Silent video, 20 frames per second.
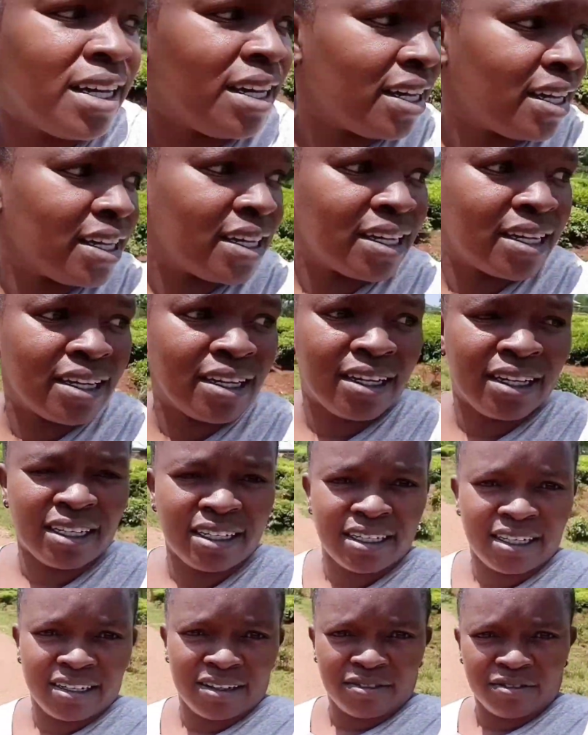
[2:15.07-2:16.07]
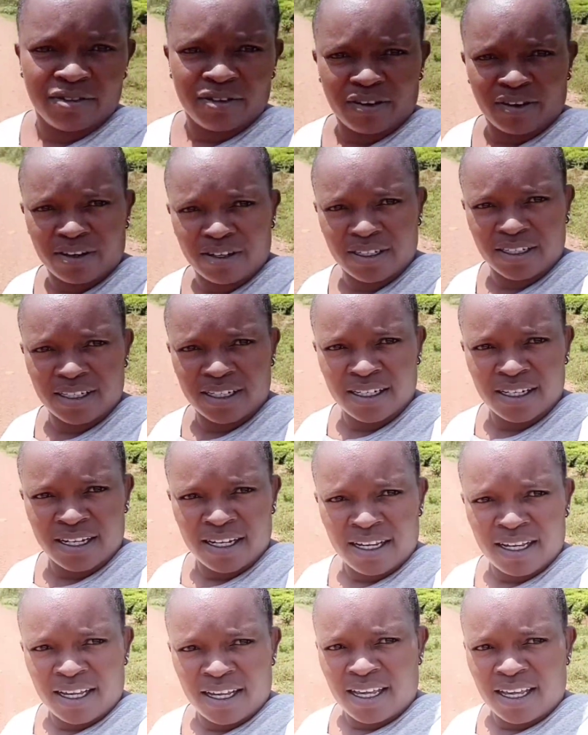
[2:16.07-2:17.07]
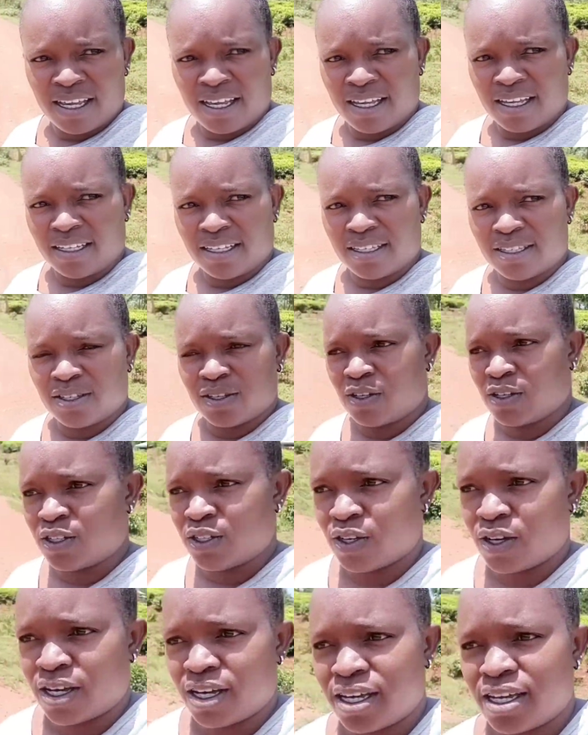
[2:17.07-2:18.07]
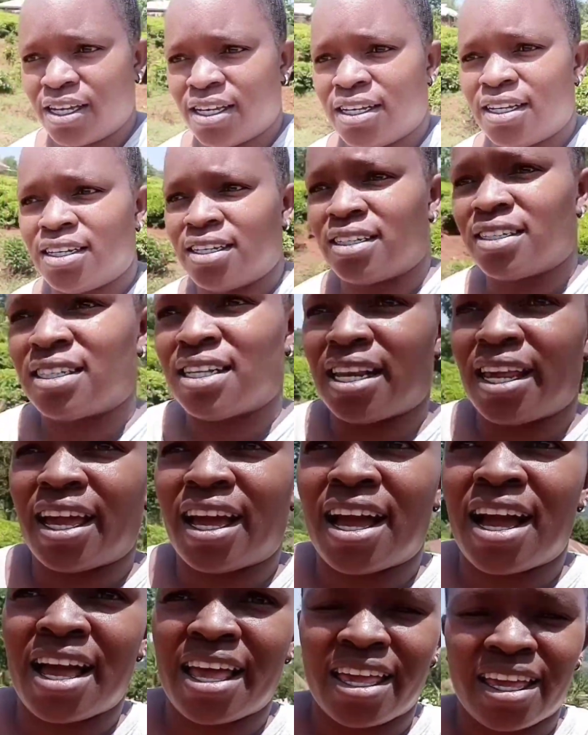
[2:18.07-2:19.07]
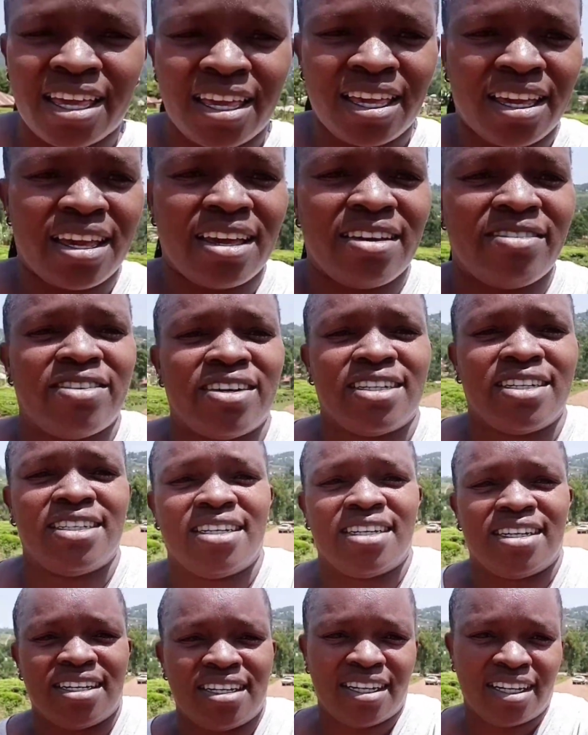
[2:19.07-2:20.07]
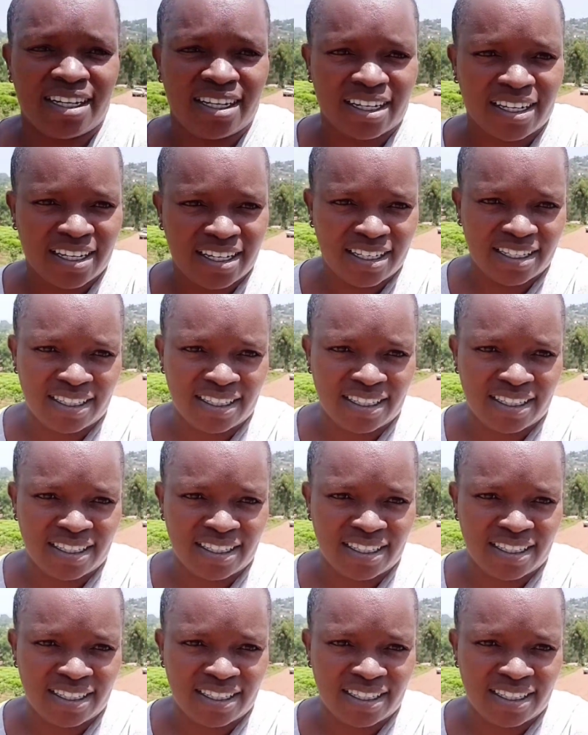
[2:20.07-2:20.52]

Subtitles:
And in front, it's also a hill. It's like hiking every day here in Kisii.